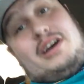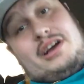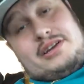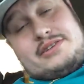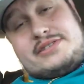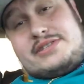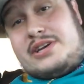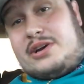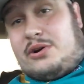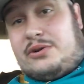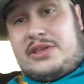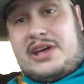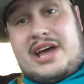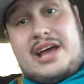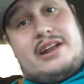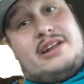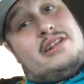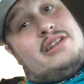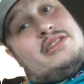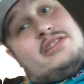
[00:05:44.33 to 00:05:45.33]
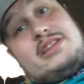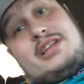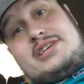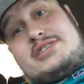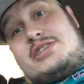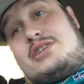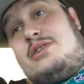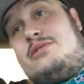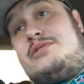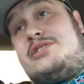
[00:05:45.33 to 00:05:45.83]
Until then,
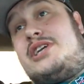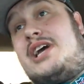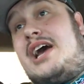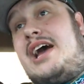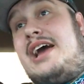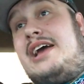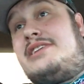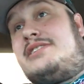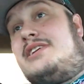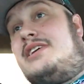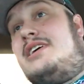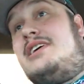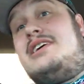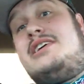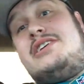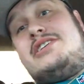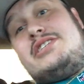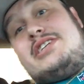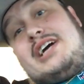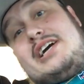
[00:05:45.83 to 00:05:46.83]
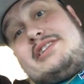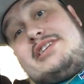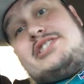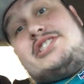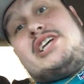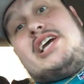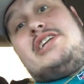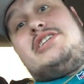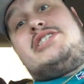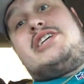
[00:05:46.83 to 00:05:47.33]
let's go Jags. Shout out to
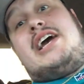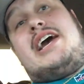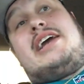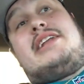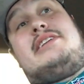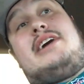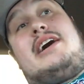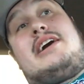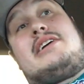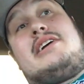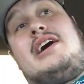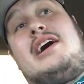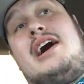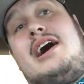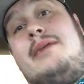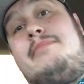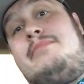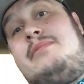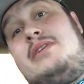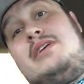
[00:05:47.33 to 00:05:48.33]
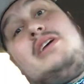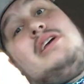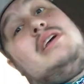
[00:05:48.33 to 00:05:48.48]
genjag.com.